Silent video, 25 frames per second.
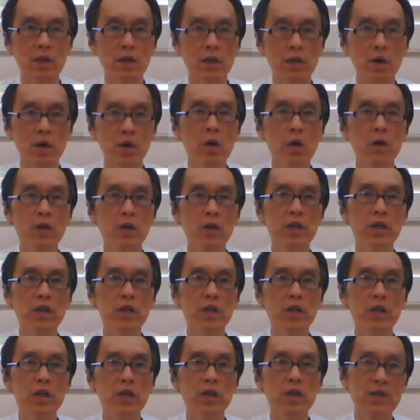
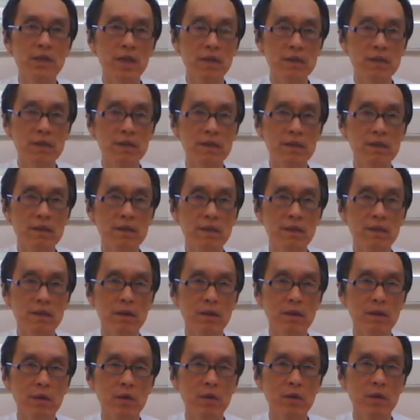coherent states
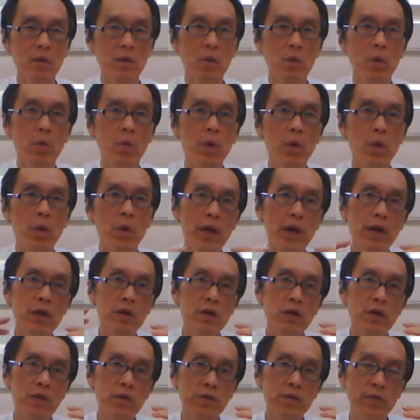where
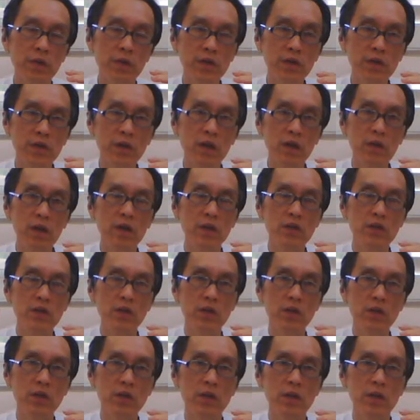your physiology,